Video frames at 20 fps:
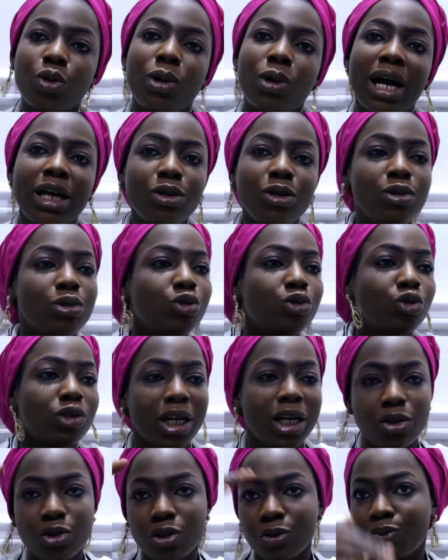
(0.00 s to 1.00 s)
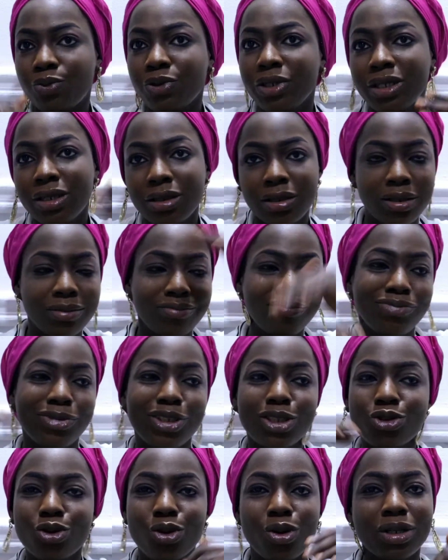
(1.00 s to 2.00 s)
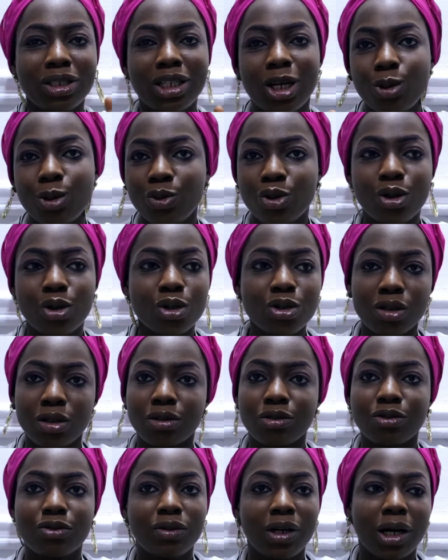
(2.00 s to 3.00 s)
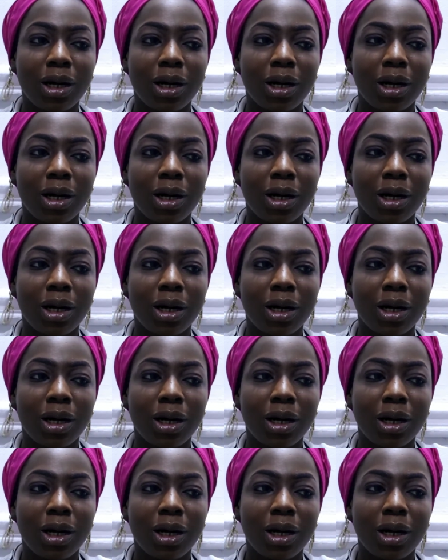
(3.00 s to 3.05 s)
why are you trying to bring the score down because of